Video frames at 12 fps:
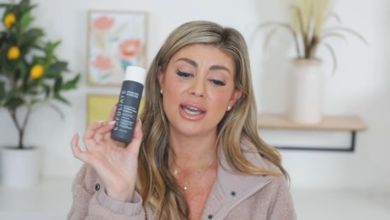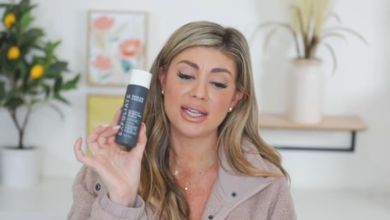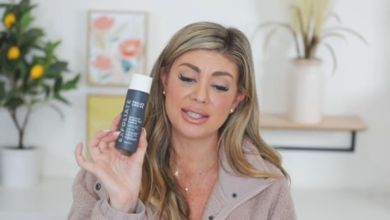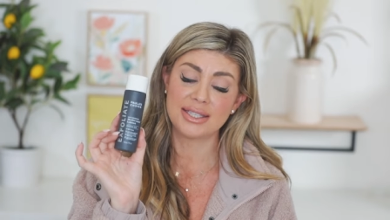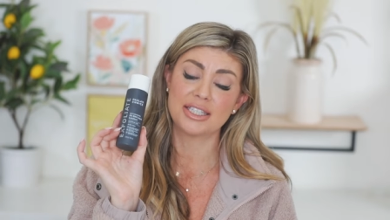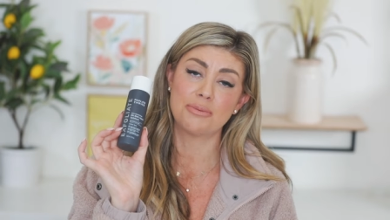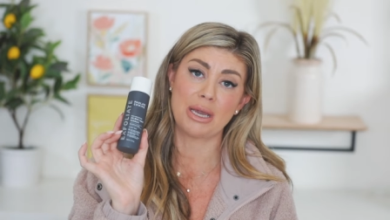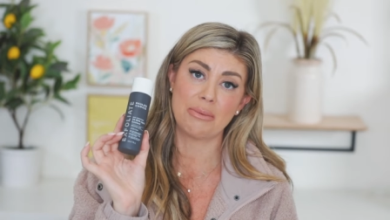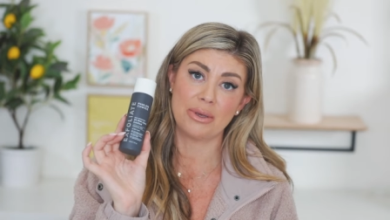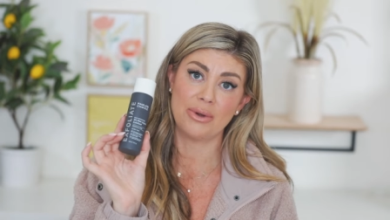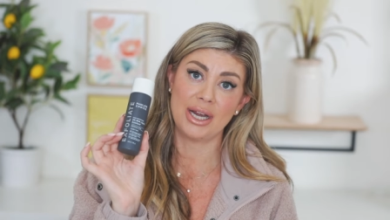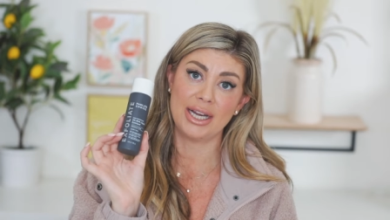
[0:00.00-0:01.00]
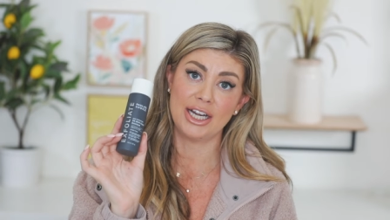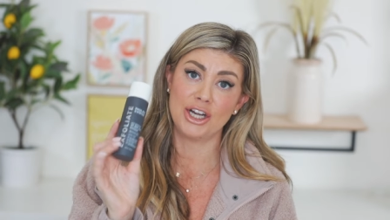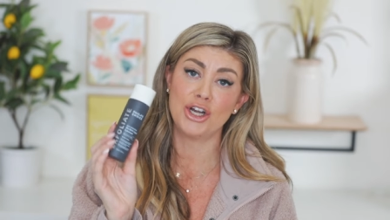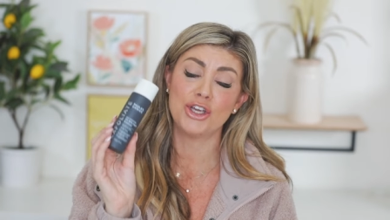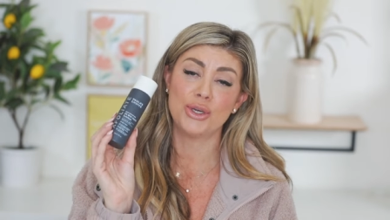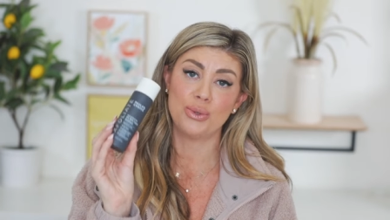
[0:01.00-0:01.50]
it's this baby right
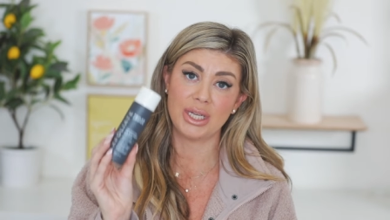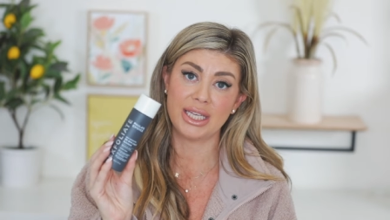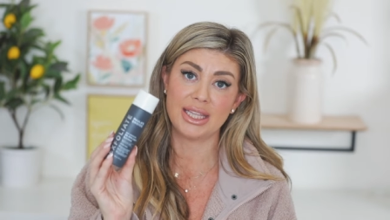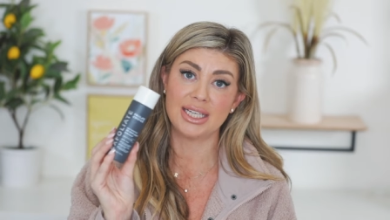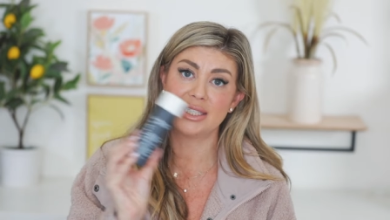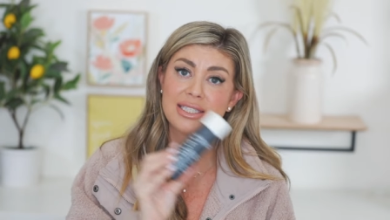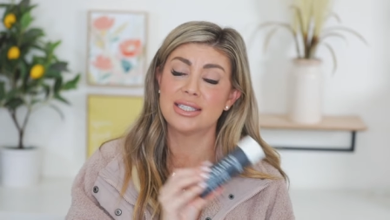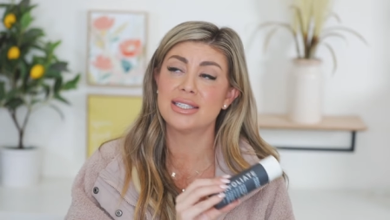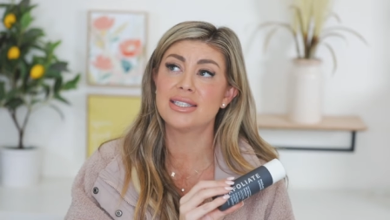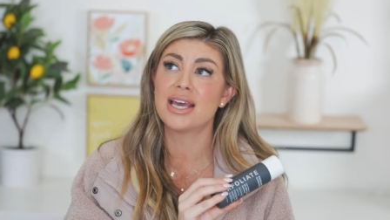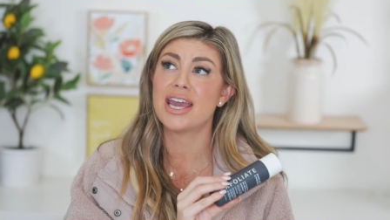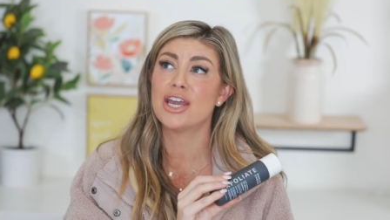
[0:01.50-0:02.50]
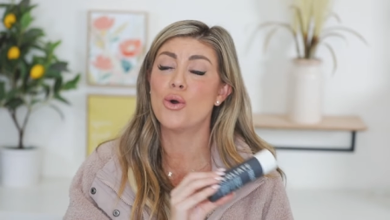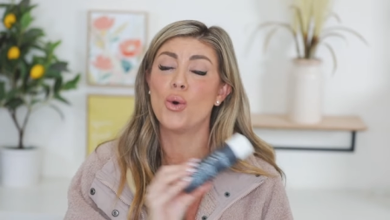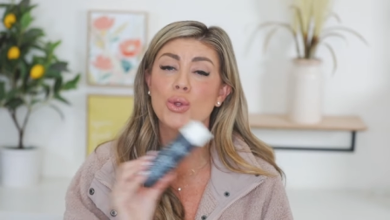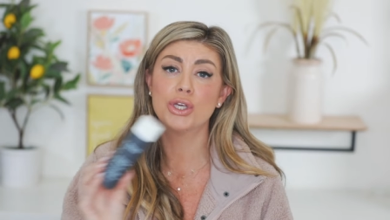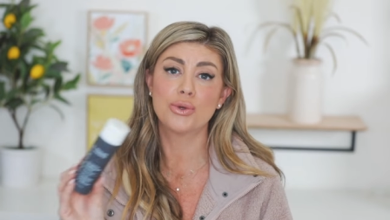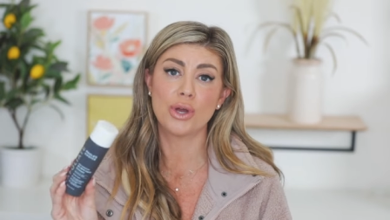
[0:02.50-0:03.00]
here. You need this. This is a
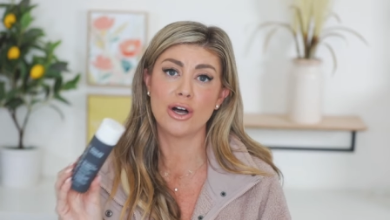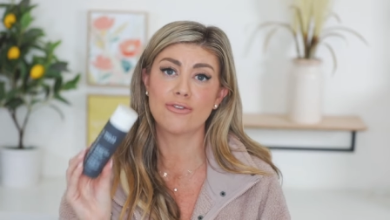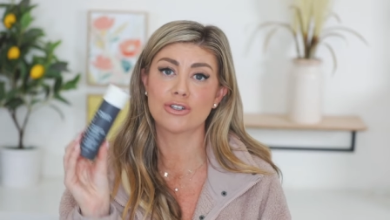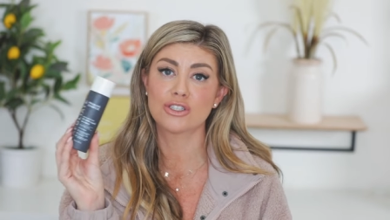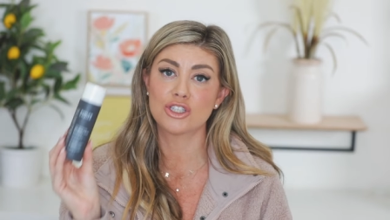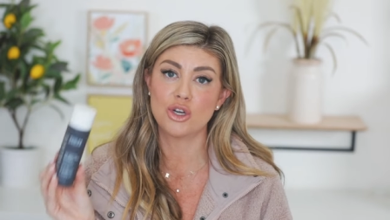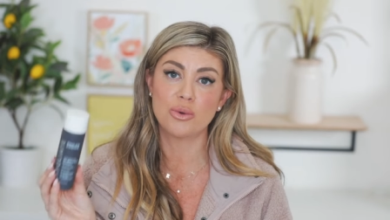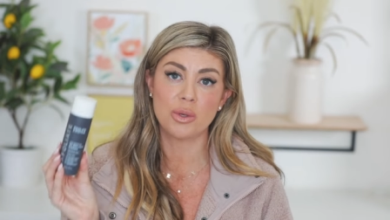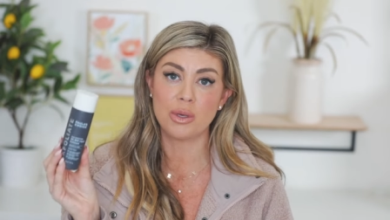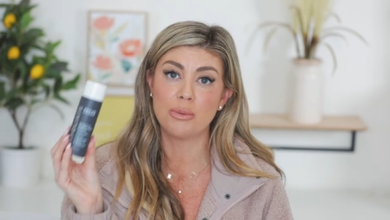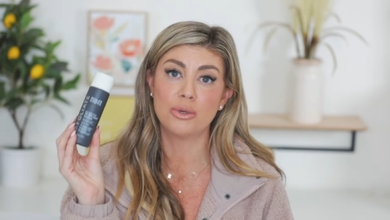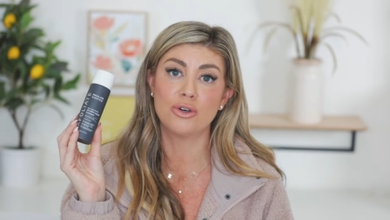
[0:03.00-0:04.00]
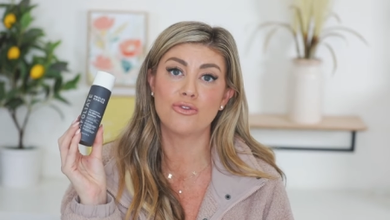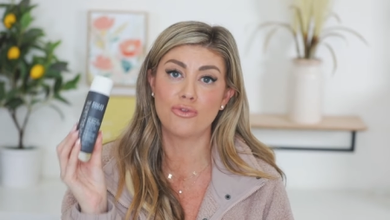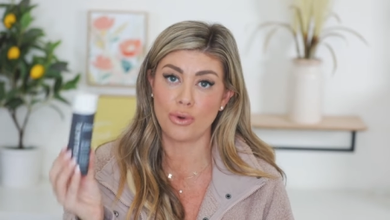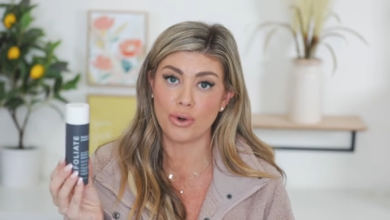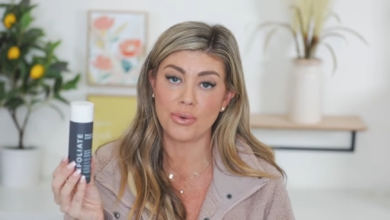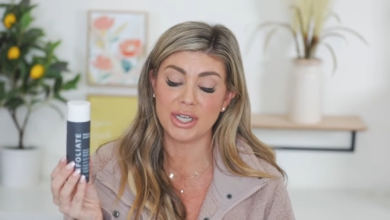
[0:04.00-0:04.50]
holy grail for so many people
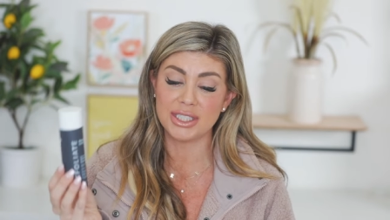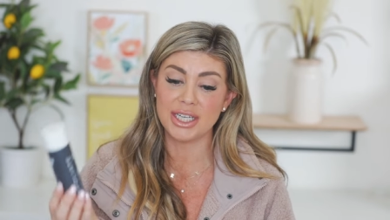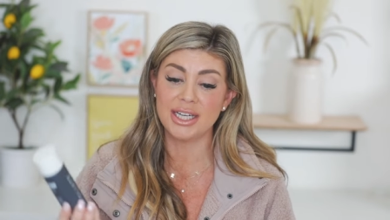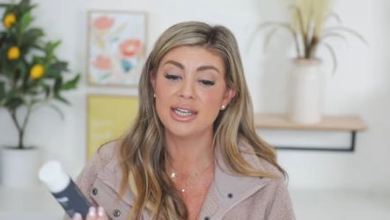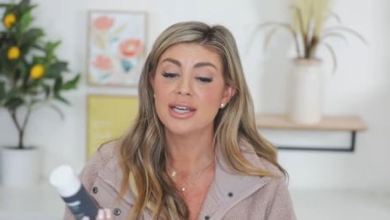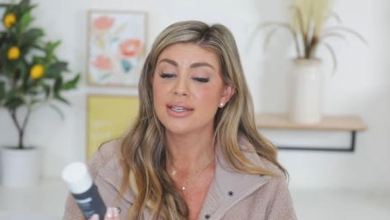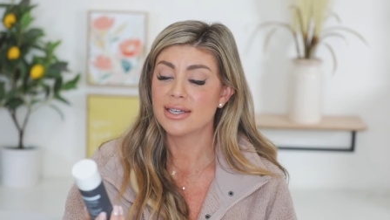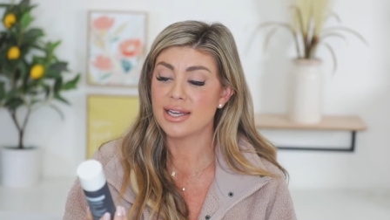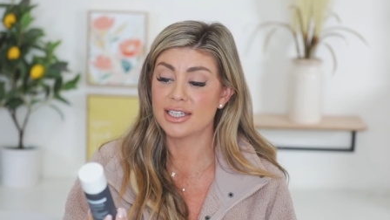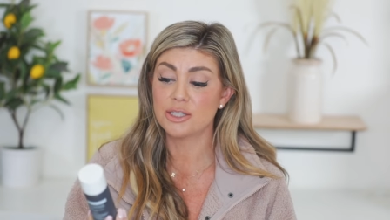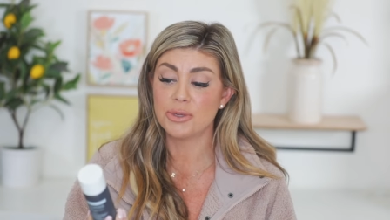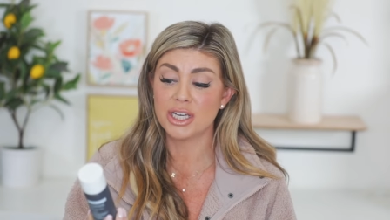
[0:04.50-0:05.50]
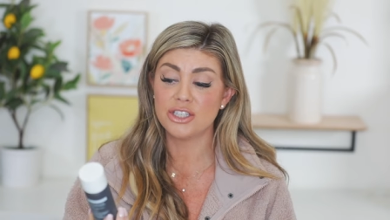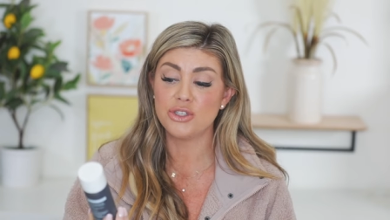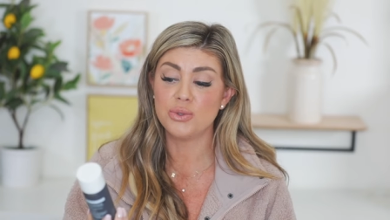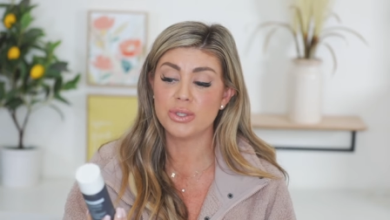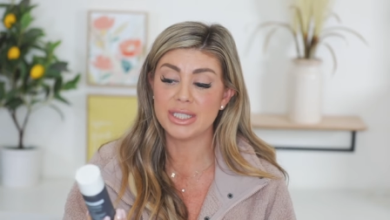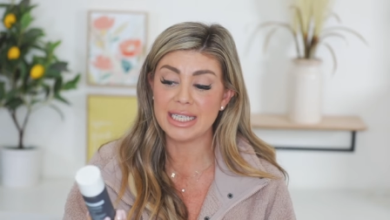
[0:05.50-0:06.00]
for a reason, and it's
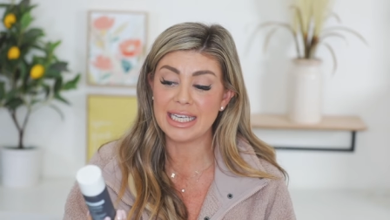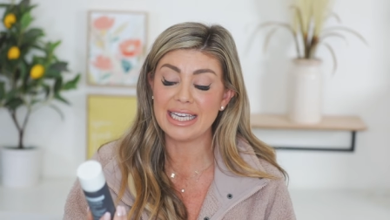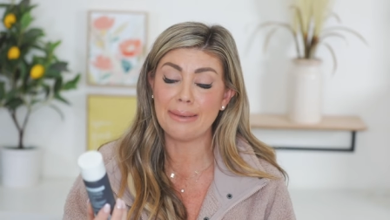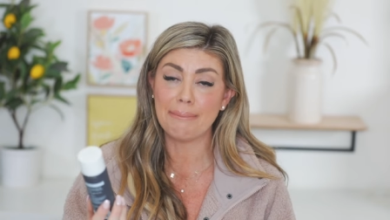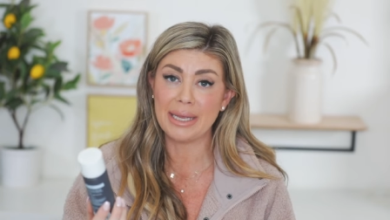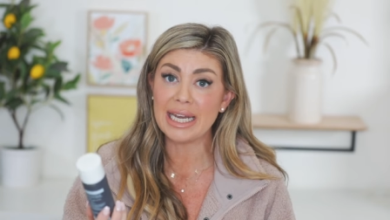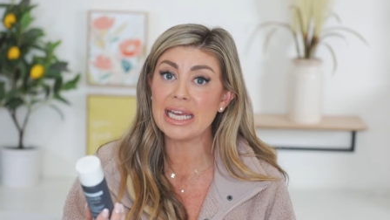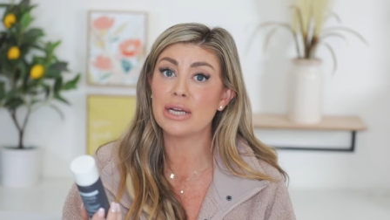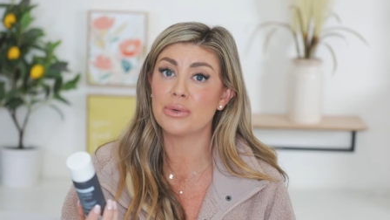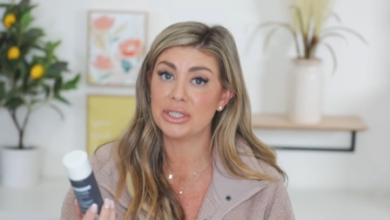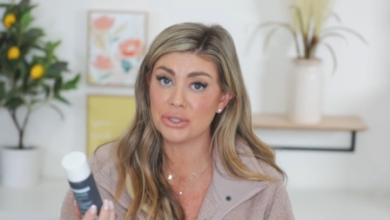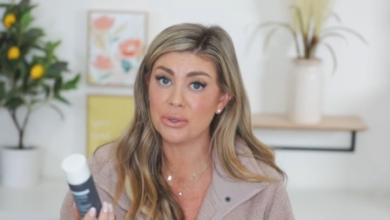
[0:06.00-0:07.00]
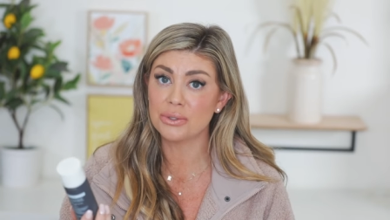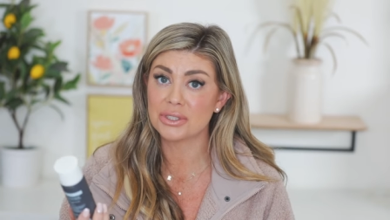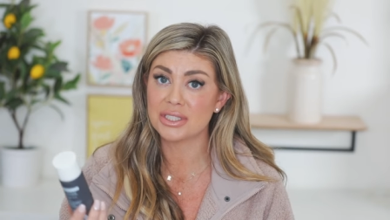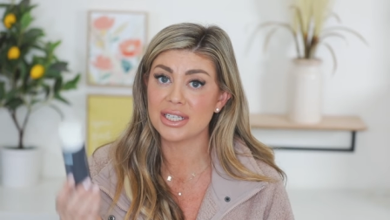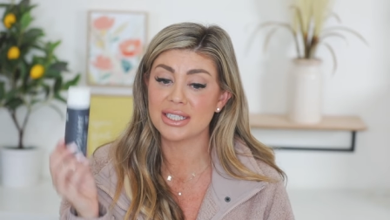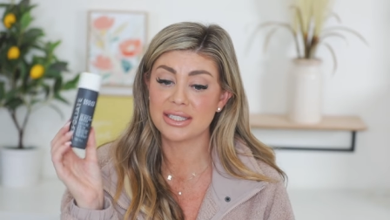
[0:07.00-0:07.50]
because you see immediate
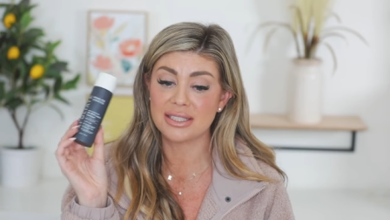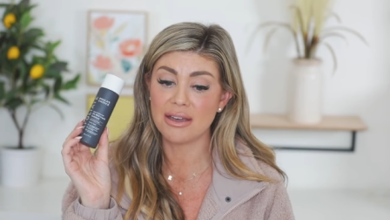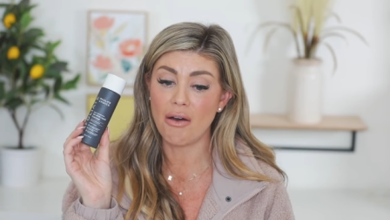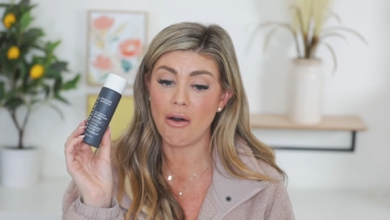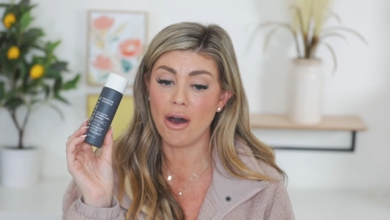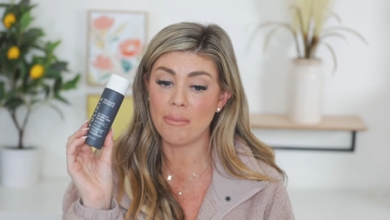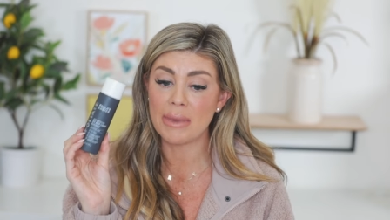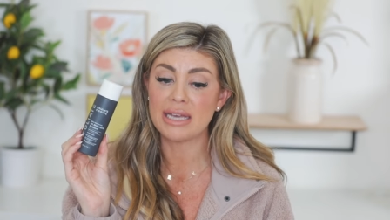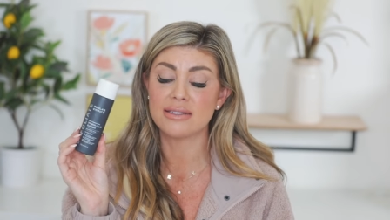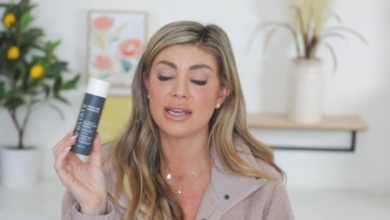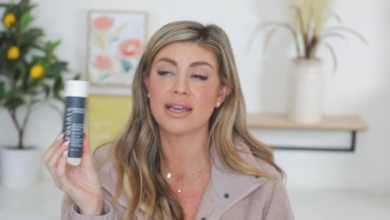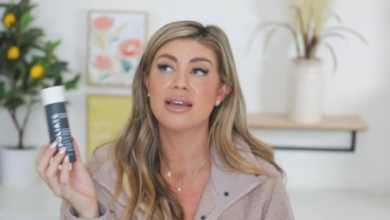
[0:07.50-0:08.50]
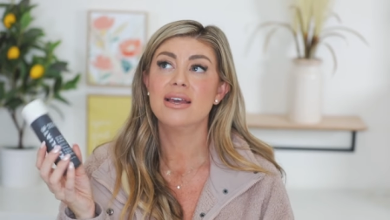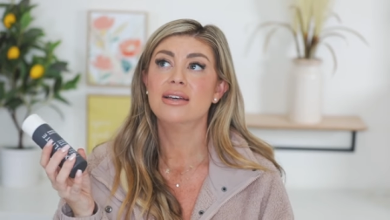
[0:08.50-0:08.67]
results. It's amazing.